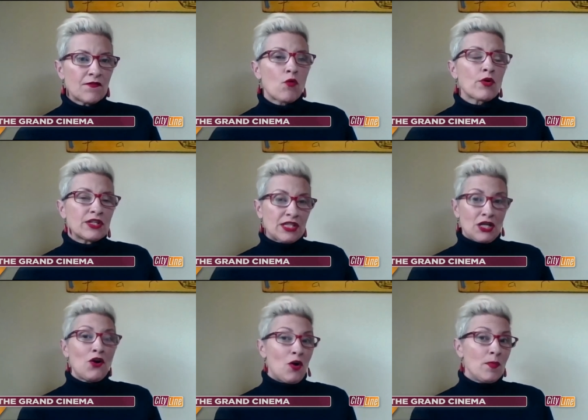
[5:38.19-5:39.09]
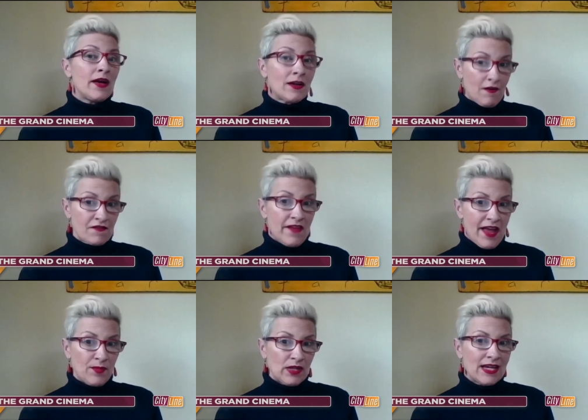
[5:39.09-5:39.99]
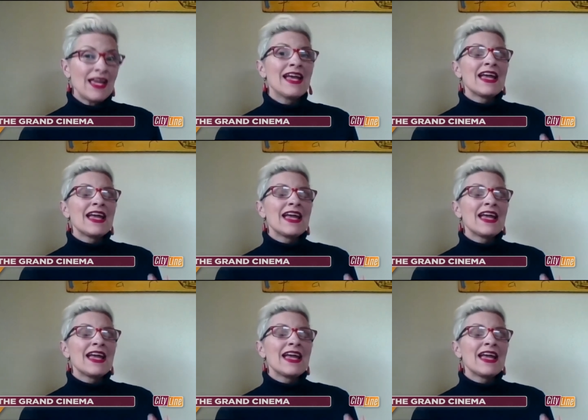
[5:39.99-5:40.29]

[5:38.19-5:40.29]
for Tacoma and our family,